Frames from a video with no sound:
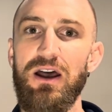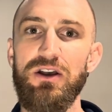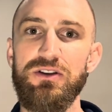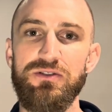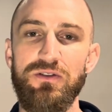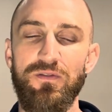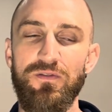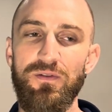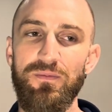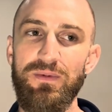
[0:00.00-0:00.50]

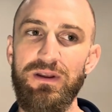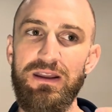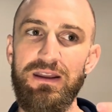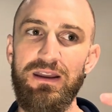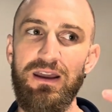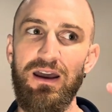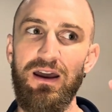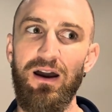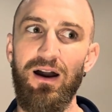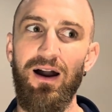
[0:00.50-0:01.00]
So for
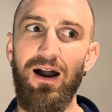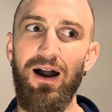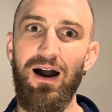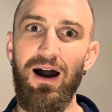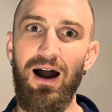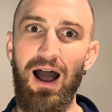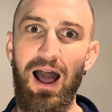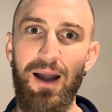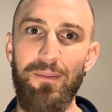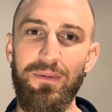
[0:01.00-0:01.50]
me,
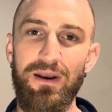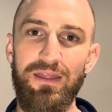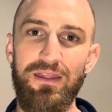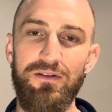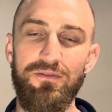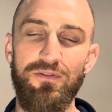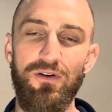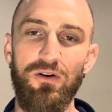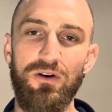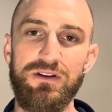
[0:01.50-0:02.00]
I'm going to
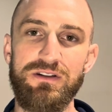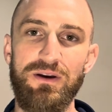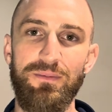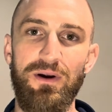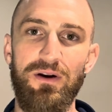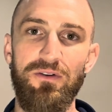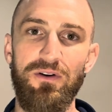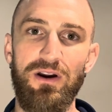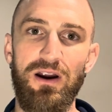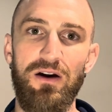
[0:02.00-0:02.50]
then focus on my
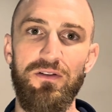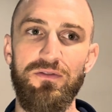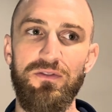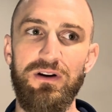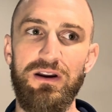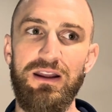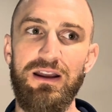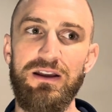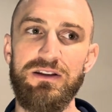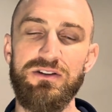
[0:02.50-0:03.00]

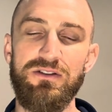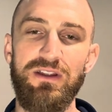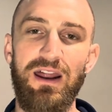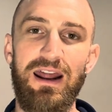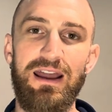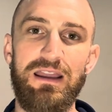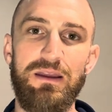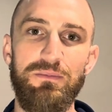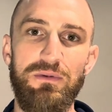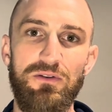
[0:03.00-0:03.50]
recovery so that
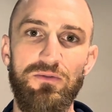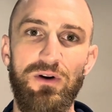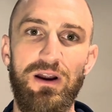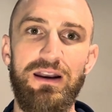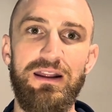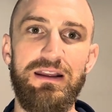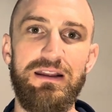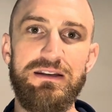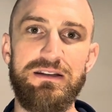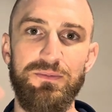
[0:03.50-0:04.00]
I can be
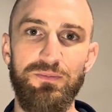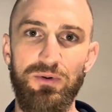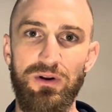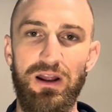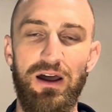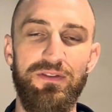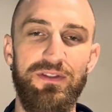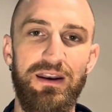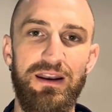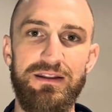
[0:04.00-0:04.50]
ready to put
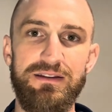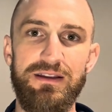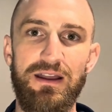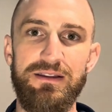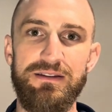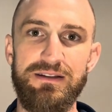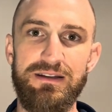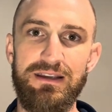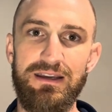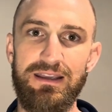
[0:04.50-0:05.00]
out that
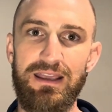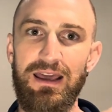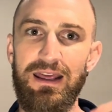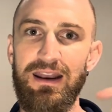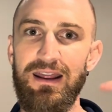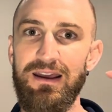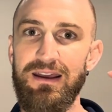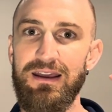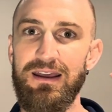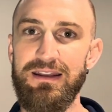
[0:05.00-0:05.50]
intensity. Again,
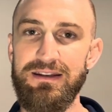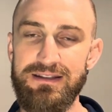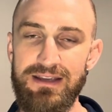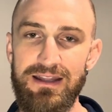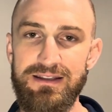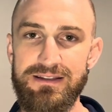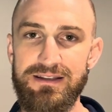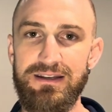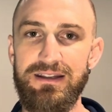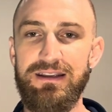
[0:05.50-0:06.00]

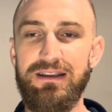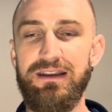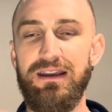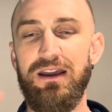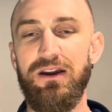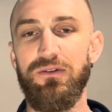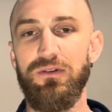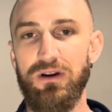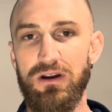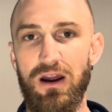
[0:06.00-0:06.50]
intensity,
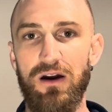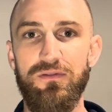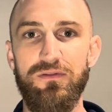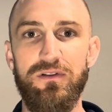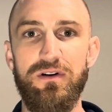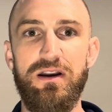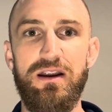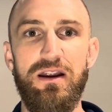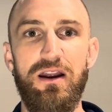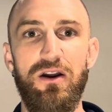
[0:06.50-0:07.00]

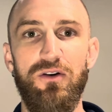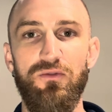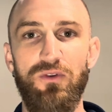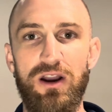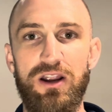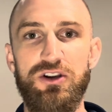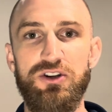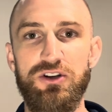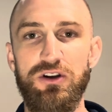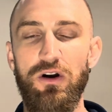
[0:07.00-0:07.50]
recovery,
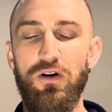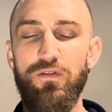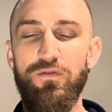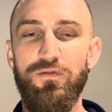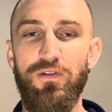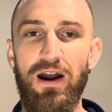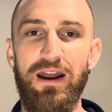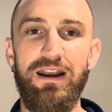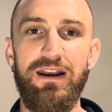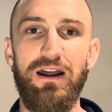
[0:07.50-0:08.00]
ratio,
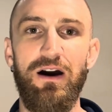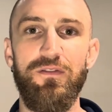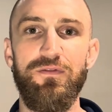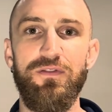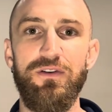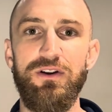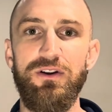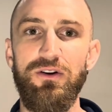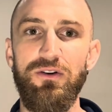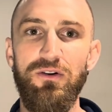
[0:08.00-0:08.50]
find it out
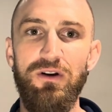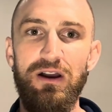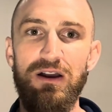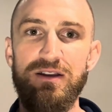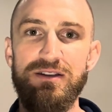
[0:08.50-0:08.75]
for you.